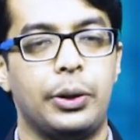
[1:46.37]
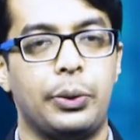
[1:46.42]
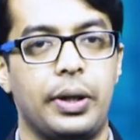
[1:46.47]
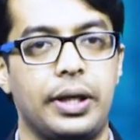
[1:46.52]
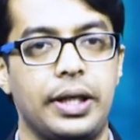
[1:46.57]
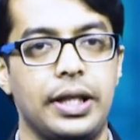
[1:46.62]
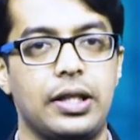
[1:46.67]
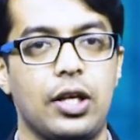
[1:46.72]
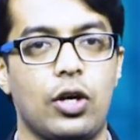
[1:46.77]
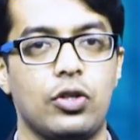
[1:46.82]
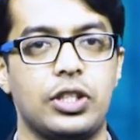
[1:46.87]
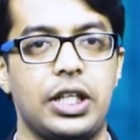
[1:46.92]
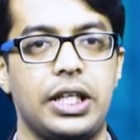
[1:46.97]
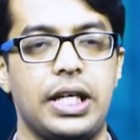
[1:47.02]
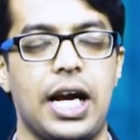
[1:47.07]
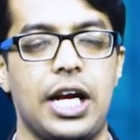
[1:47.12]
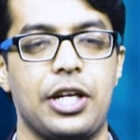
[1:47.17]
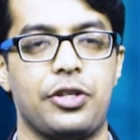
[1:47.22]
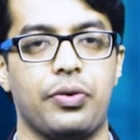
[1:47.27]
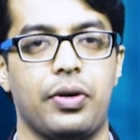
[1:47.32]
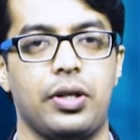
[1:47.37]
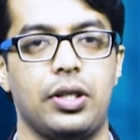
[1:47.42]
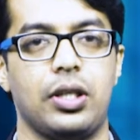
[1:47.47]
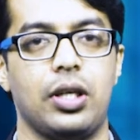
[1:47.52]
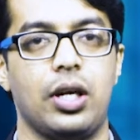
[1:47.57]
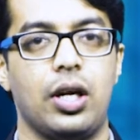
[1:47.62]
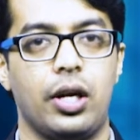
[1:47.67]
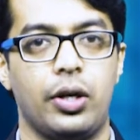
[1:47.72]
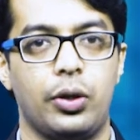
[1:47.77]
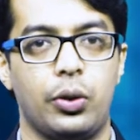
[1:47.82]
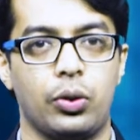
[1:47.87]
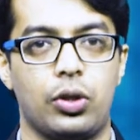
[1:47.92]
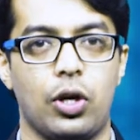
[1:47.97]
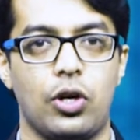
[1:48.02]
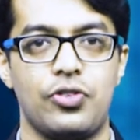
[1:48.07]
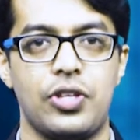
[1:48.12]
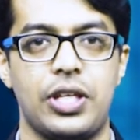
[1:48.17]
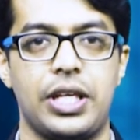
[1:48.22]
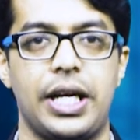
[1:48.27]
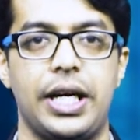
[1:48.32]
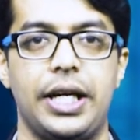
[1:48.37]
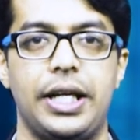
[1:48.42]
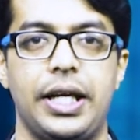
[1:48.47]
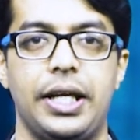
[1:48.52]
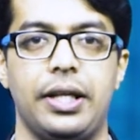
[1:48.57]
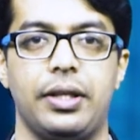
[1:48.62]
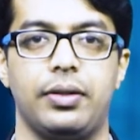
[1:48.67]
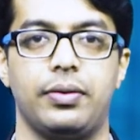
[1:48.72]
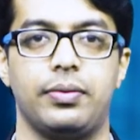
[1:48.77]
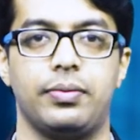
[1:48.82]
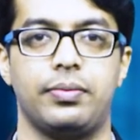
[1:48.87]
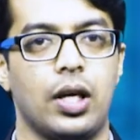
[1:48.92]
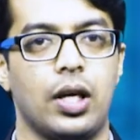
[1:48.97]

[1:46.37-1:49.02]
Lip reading: 20000-1 2018.